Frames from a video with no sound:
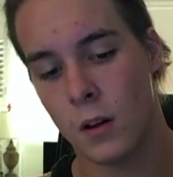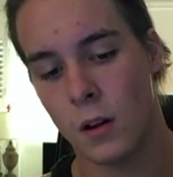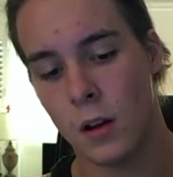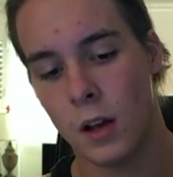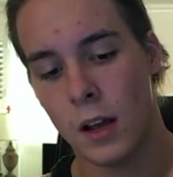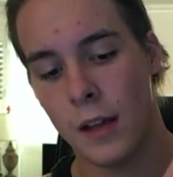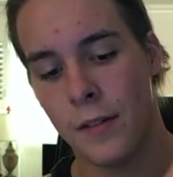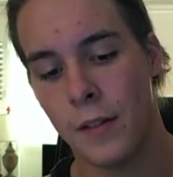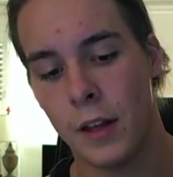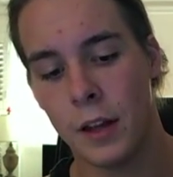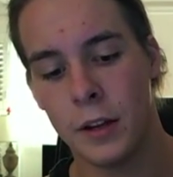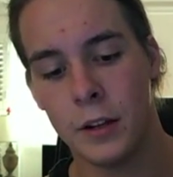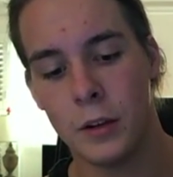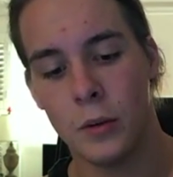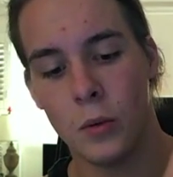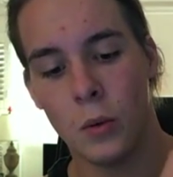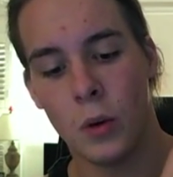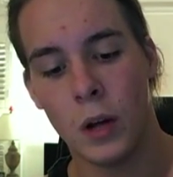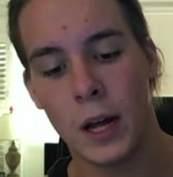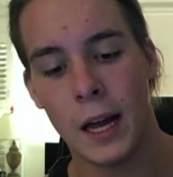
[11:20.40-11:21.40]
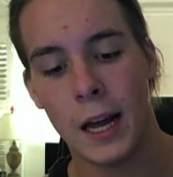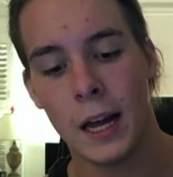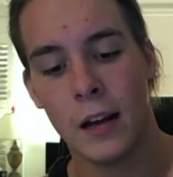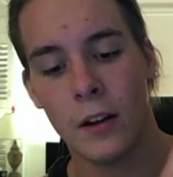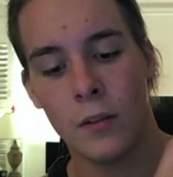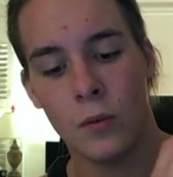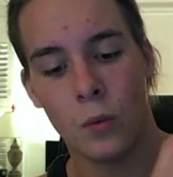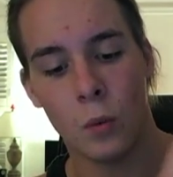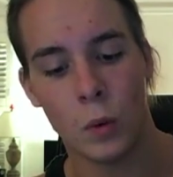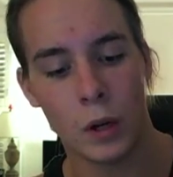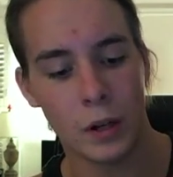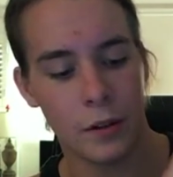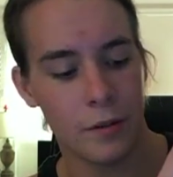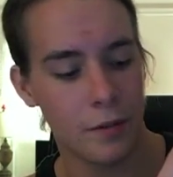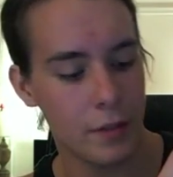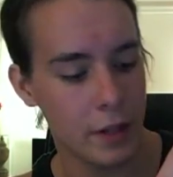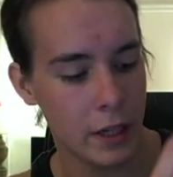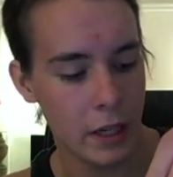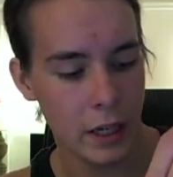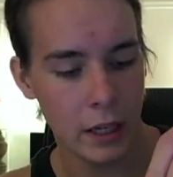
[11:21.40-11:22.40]
and then you will have one of
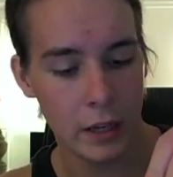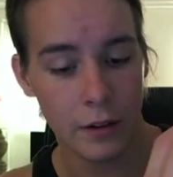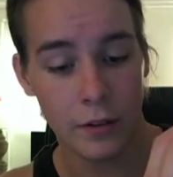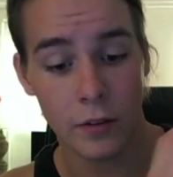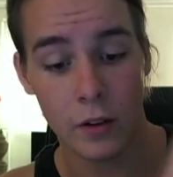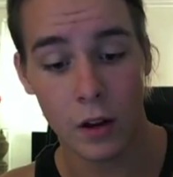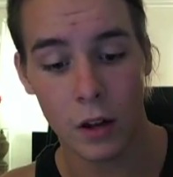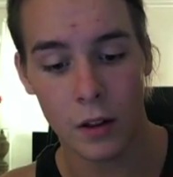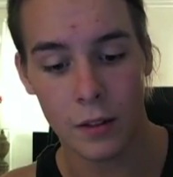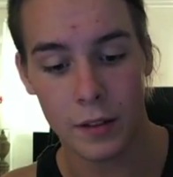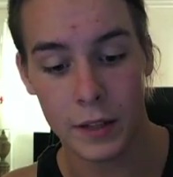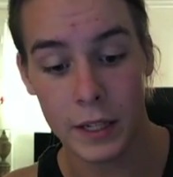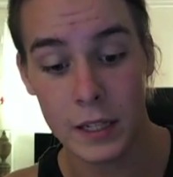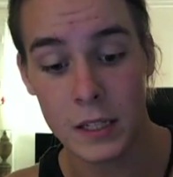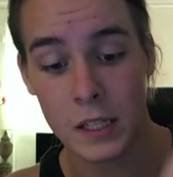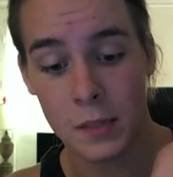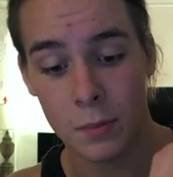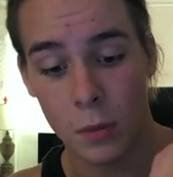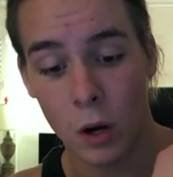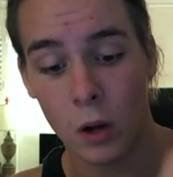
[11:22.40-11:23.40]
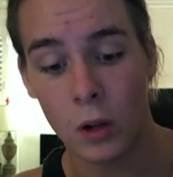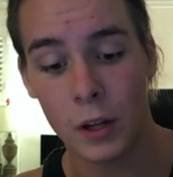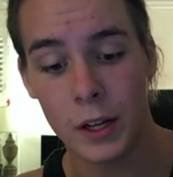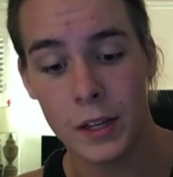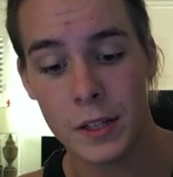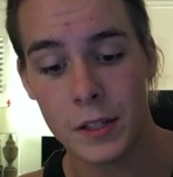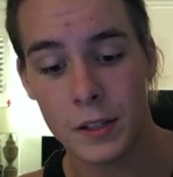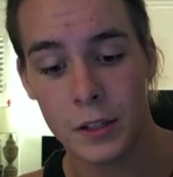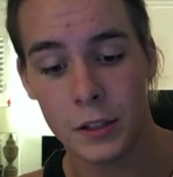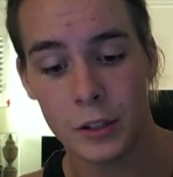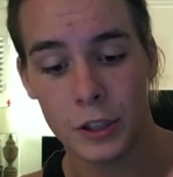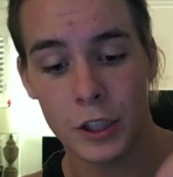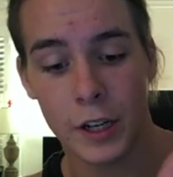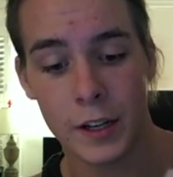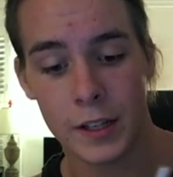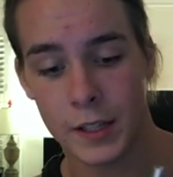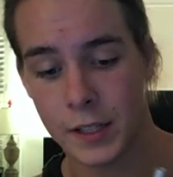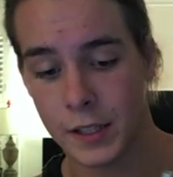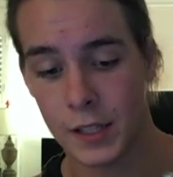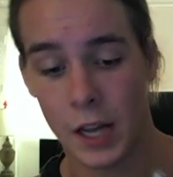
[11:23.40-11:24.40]
the, if not the smallest
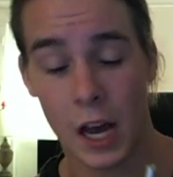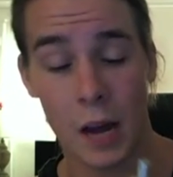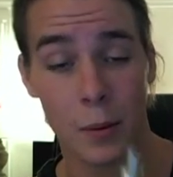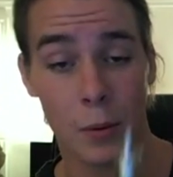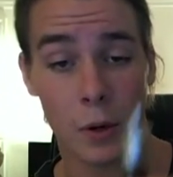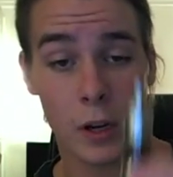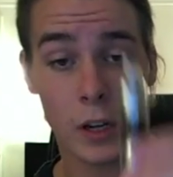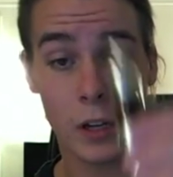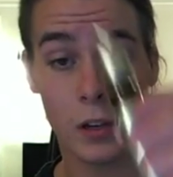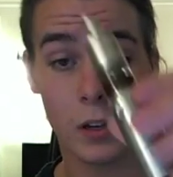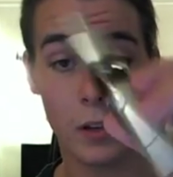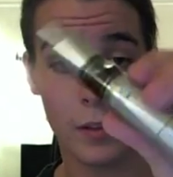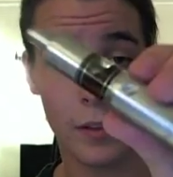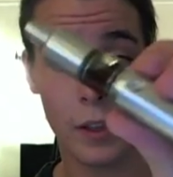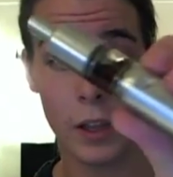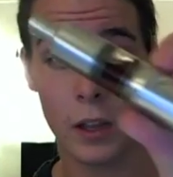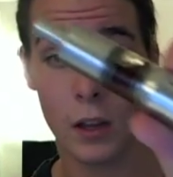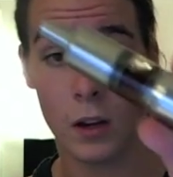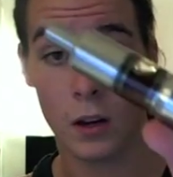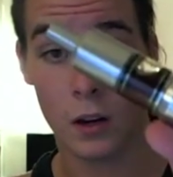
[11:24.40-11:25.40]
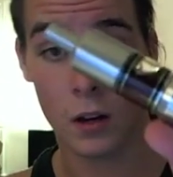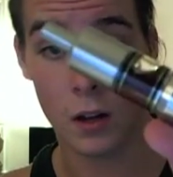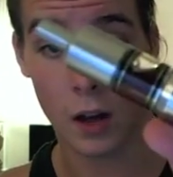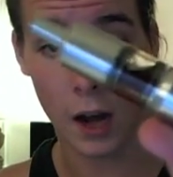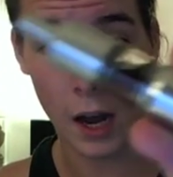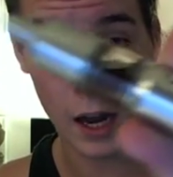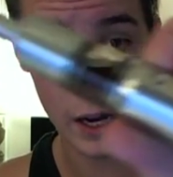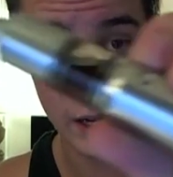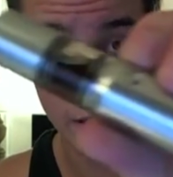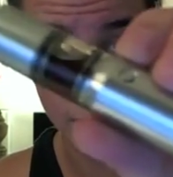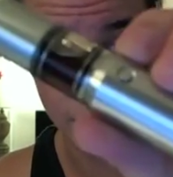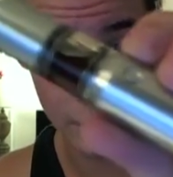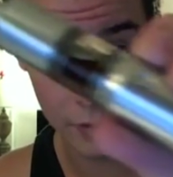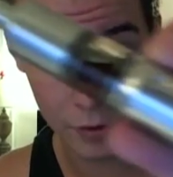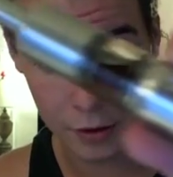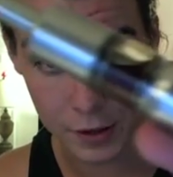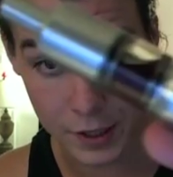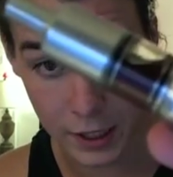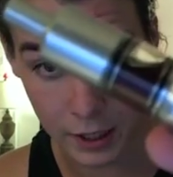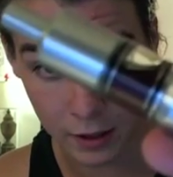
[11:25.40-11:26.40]
Genesis hybrid that I have ever
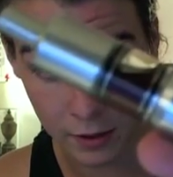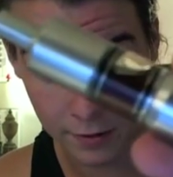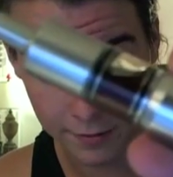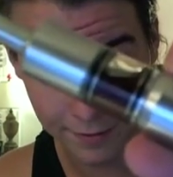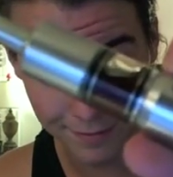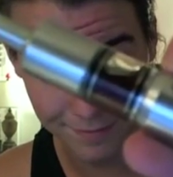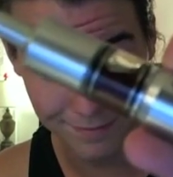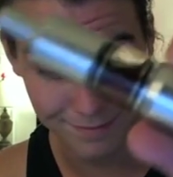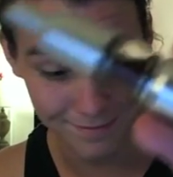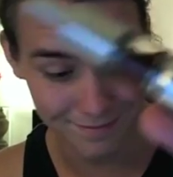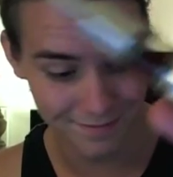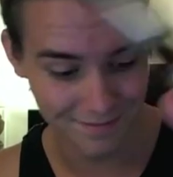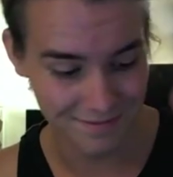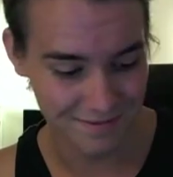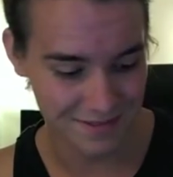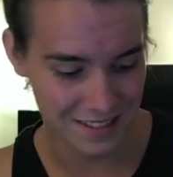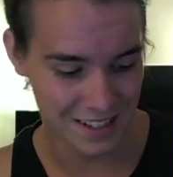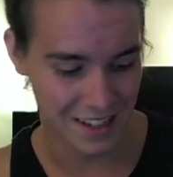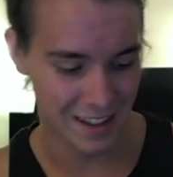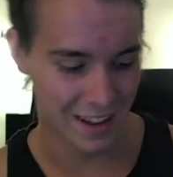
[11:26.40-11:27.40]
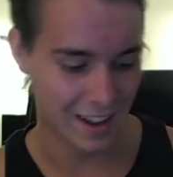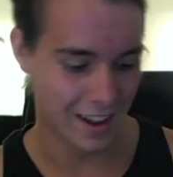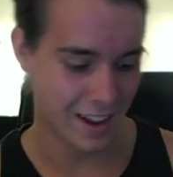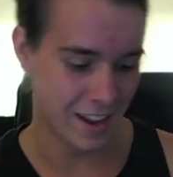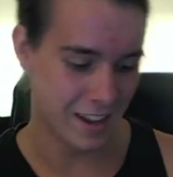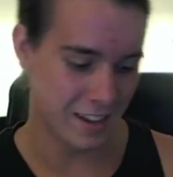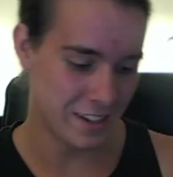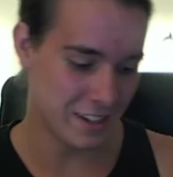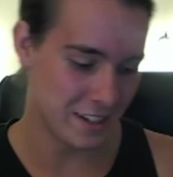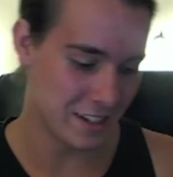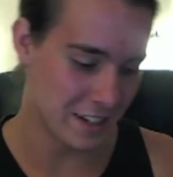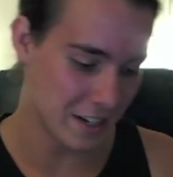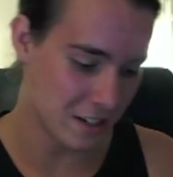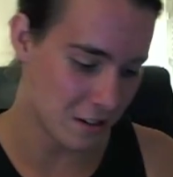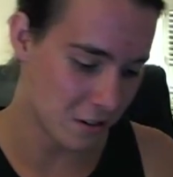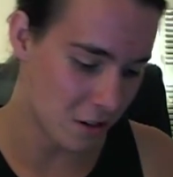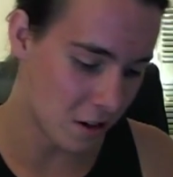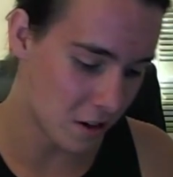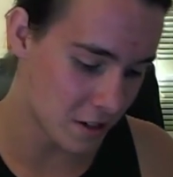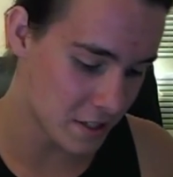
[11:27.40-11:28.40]
seen. And it
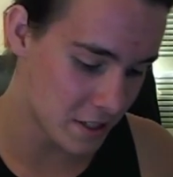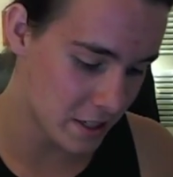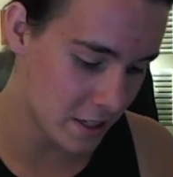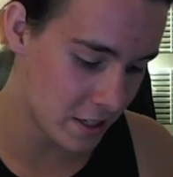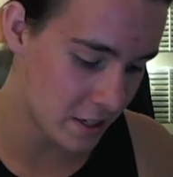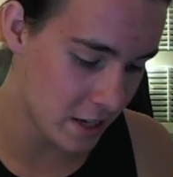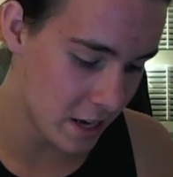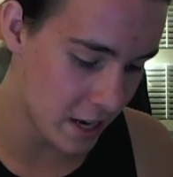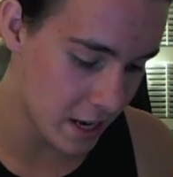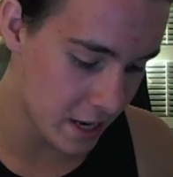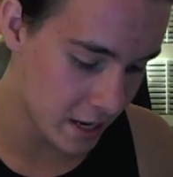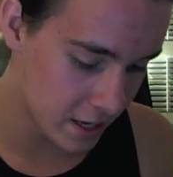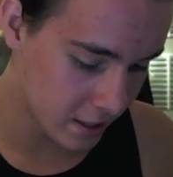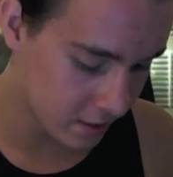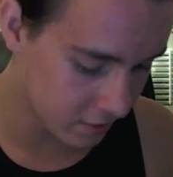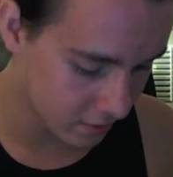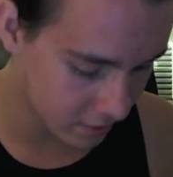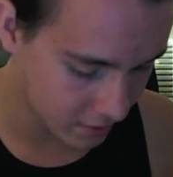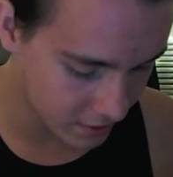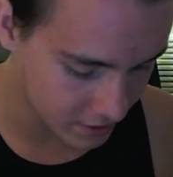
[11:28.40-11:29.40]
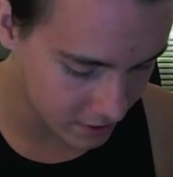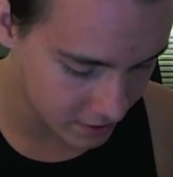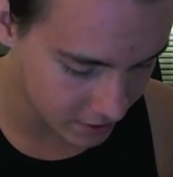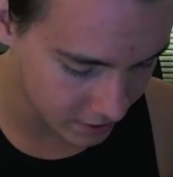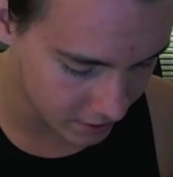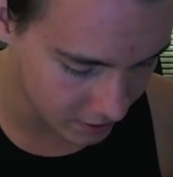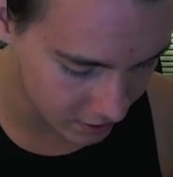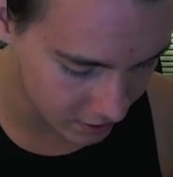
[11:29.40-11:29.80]
clocks in at, let's see,